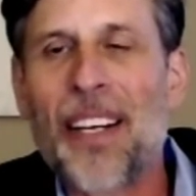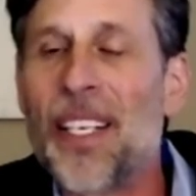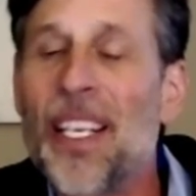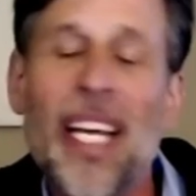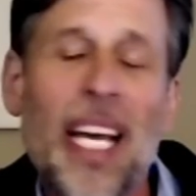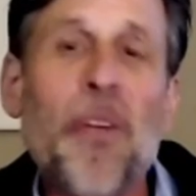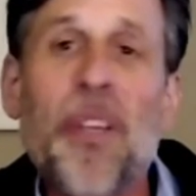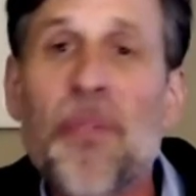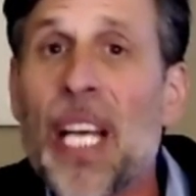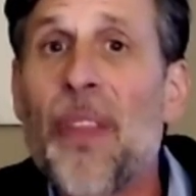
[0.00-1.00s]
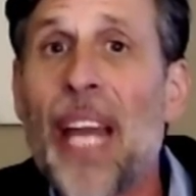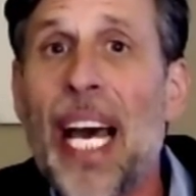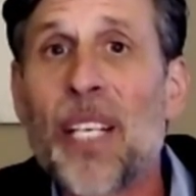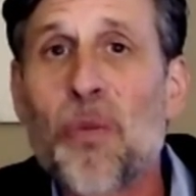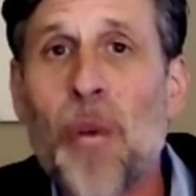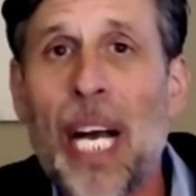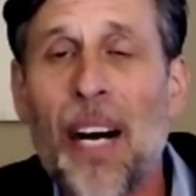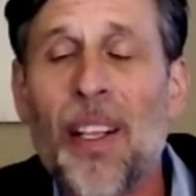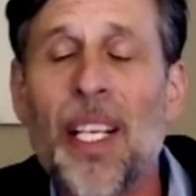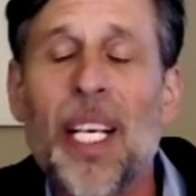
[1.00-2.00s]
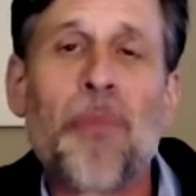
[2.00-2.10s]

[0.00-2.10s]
And, and we've done that as well.